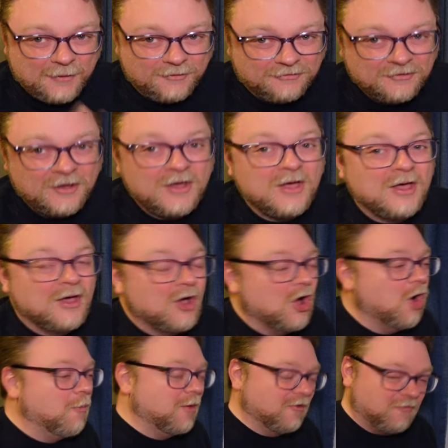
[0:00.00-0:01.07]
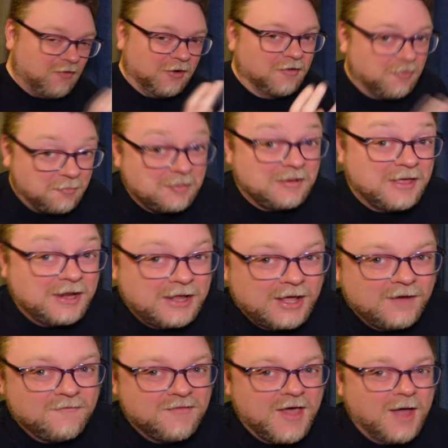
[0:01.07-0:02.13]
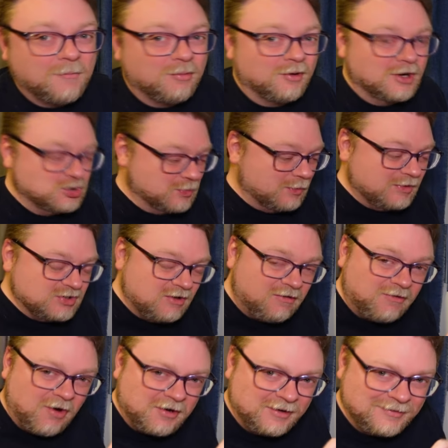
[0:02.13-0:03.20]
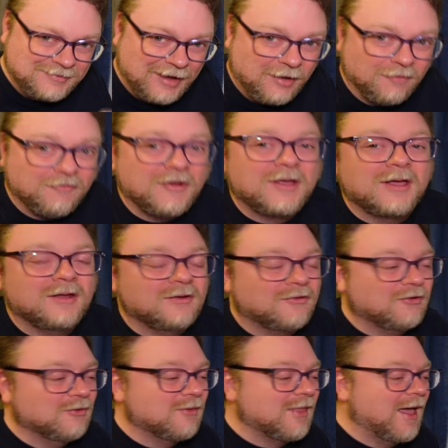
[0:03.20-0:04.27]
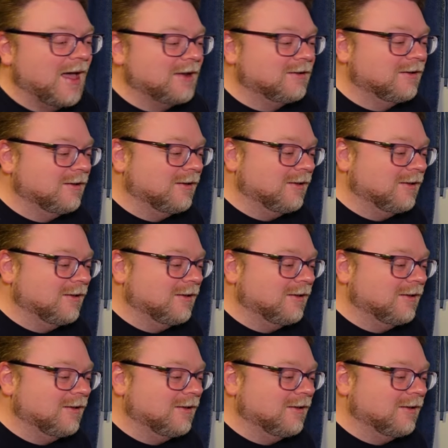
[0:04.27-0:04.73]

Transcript: I was hoping for at the beginning of that bridge when we just started delving into that